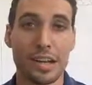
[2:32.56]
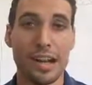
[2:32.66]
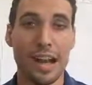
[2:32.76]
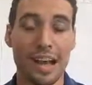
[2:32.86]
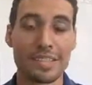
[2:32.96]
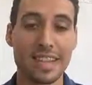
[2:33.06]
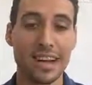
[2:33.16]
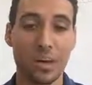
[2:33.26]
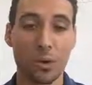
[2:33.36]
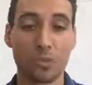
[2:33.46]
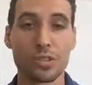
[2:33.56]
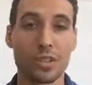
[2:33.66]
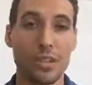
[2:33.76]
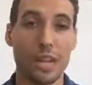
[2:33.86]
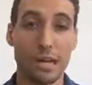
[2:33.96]
as I got
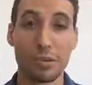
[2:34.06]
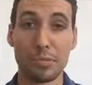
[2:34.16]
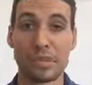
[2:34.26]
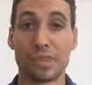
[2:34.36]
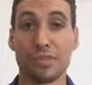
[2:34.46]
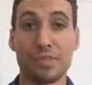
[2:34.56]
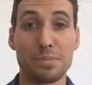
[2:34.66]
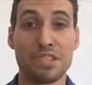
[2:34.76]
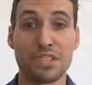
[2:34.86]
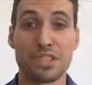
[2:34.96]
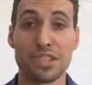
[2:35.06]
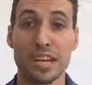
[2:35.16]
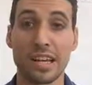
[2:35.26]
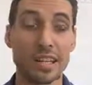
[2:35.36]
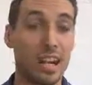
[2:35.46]
older, I put myself in a position,
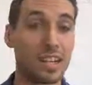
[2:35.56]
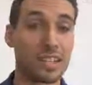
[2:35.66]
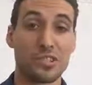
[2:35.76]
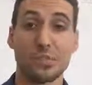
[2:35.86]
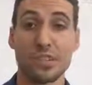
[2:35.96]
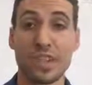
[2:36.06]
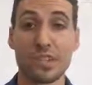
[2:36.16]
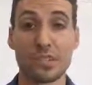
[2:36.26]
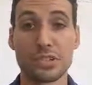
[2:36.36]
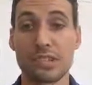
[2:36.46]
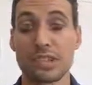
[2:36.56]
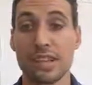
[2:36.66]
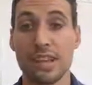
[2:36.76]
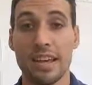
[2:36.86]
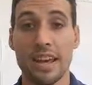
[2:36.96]
I got in touch with lenders
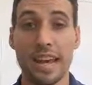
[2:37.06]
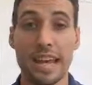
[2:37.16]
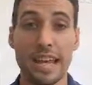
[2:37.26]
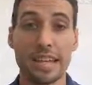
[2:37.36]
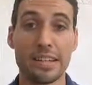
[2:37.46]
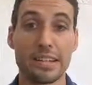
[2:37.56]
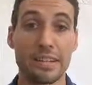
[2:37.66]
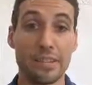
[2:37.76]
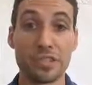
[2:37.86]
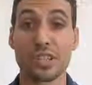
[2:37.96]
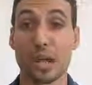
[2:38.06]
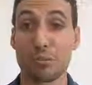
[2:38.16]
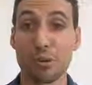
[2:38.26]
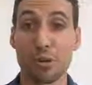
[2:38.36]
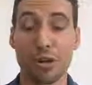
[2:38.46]
and eventually got
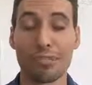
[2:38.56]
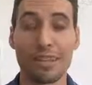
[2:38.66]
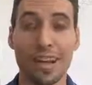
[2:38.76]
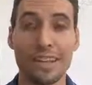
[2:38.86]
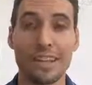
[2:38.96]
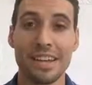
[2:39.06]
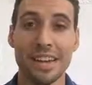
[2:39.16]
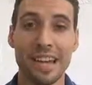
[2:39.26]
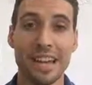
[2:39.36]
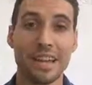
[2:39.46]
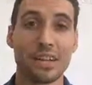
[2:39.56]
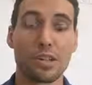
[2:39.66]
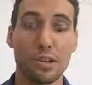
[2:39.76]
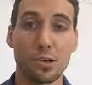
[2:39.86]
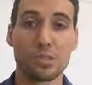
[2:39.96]
pre-qualified and
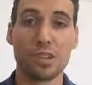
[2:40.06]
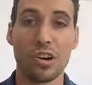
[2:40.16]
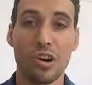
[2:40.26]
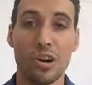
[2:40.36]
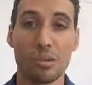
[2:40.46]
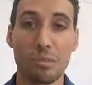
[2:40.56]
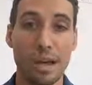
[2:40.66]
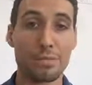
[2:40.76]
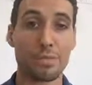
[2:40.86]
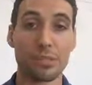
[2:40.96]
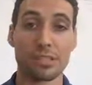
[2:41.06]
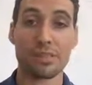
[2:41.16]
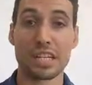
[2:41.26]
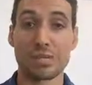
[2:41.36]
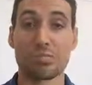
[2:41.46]
closed on my first
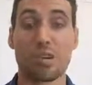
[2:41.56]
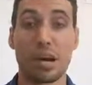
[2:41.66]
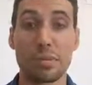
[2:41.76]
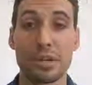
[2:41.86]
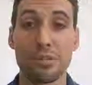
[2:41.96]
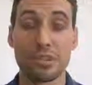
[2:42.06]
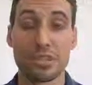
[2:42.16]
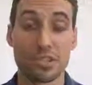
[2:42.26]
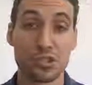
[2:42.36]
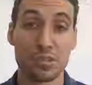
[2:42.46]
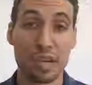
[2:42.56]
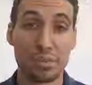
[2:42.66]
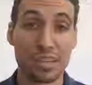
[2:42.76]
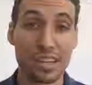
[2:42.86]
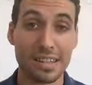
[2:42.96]
investment property, which is a
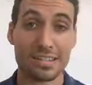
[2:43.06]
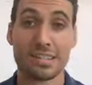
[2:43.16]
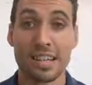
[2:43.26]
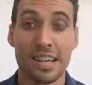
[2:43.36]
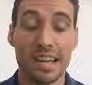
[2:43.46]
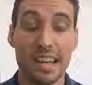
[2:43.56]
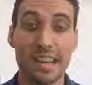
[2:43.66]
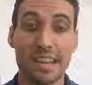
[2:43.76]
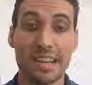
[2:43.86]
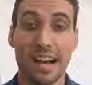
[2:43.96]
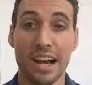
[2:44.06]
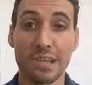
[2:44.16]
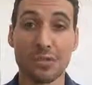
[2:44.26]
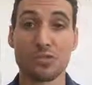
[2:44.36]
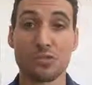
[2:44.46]
triplex. And I
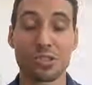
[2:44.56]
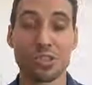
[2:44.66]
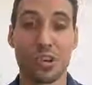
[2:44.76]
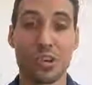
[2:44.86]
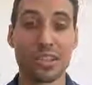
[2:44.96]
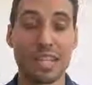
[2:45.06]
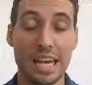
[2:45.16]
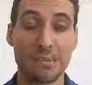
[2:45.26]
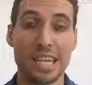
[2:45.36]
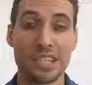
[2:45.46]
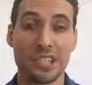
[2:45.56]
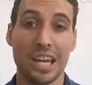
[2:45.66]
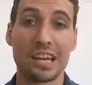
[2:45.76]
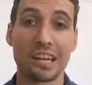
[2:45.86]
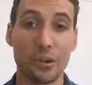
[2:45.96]
used what's called an
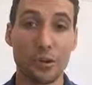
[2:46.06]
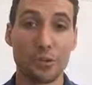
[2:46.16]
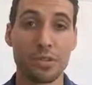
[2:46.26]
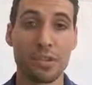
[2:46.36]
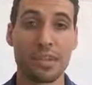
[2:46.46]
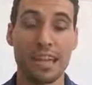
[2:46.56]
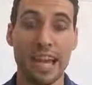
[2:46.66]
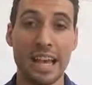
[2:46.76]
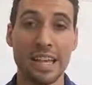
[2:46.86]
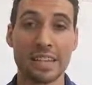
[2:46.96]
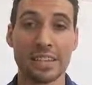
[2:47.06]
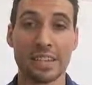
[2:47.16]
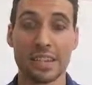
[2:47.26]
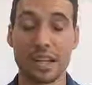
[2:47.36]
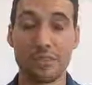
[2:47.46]
FHA loan, and it's a
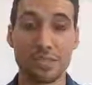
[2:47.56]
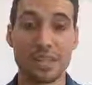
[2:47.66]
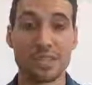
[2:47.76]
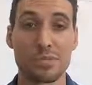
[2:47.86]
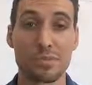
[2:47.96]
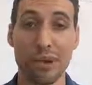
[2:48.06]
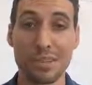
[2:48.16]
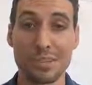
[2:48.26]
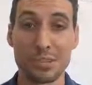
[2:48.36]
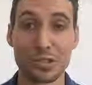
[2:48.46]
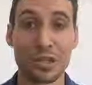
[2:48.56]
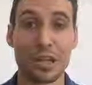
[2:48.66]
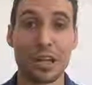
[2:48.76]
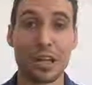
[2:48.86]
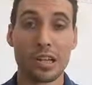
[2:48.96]
government-sponsored
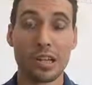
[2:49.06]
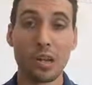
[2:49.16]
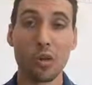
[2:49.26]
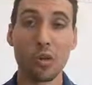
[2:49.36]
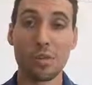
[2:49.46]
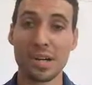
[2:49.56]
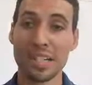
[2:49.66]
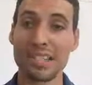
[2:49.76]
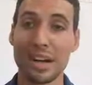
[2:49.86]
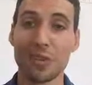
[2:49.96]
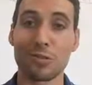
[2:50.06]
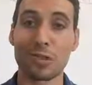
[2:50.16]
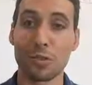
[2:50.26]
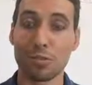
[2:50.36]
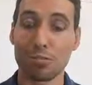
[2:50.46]
low money down
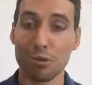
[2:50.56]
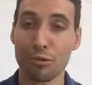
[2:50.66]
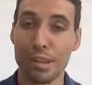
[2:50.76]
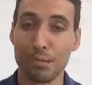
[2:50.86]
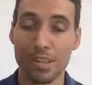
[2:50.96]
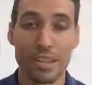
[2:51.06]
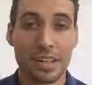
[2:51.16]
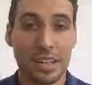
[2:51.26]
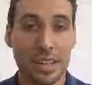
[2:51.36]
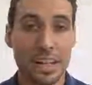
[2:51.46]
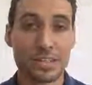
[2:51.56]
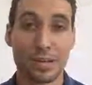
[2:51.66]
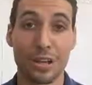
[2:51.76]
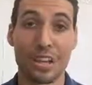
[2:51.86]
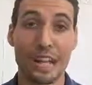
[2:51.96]
loan program. And so
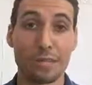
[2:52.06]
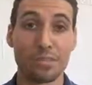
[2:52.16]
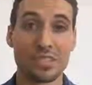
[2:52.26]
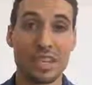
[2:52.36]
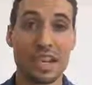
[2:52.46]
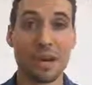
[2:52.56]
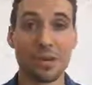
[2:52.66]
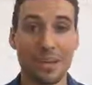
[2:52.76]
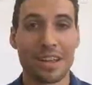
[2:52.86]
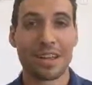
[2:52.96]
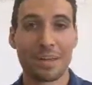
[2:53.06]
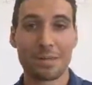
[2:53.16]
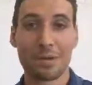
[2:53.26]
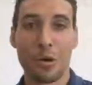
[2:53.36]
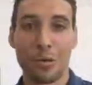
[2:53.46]
I only had to put down
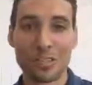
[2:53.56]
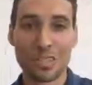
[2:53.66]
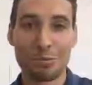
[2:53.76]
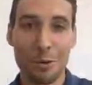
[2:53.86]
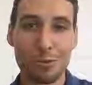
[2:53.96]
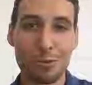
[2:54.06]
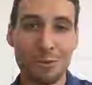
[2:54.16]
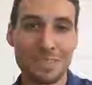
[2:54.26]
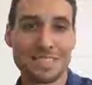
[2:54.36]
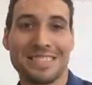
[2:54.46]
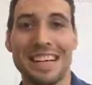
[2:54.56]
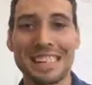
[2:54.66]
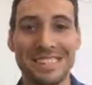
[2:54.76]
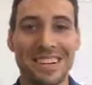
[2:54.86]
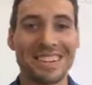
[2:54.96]
3. What's up, Raul?
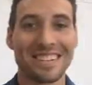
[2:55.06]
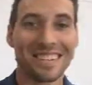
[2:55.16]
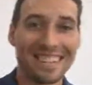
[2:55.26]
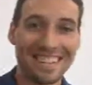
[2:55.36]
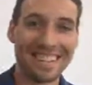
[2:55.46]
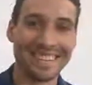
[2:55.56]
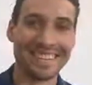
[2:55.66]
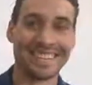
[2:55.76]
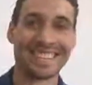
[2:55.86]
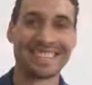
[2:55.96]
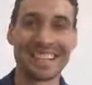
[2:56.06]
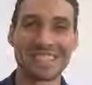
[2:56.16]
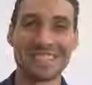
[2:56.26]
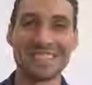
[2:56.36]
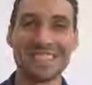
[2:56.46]
Thanks, dog. Thanks
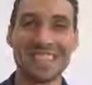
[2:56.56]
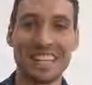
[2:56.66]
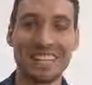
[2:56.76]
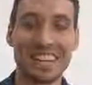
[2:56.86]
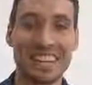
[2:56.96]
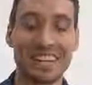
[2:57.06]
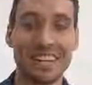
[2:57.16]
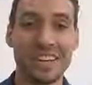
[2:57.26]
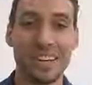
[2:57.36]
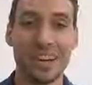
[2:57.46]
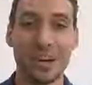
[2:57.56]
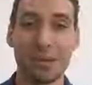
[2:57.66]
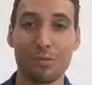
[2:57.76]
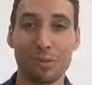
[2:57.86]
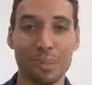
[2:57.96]
for tuning in, man.
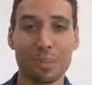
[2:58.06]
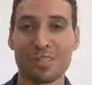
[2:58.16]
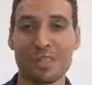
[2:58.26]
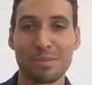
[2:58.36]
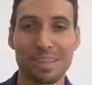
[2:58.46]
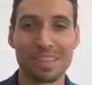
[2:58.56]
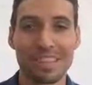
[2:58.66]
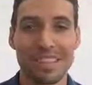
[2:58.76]
Hopefully you learned something.